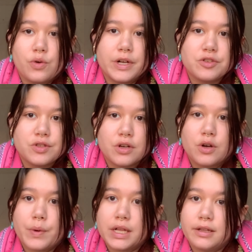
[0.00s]
I just took a
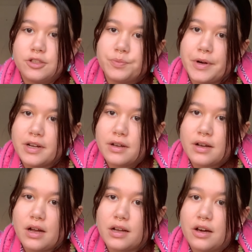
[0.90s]
quick lunch break,
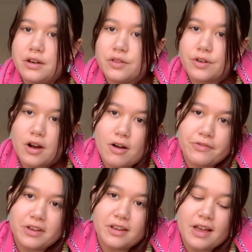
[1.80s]
I got another
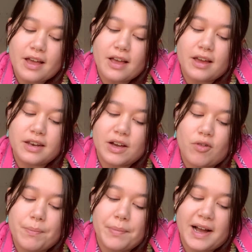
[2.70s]
coffee, and now
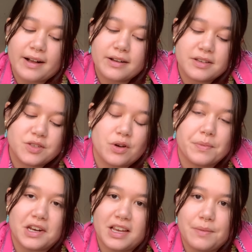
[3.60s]
I'm back, so I'm
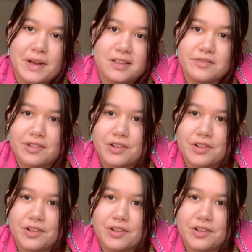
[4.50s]
gonna keep answering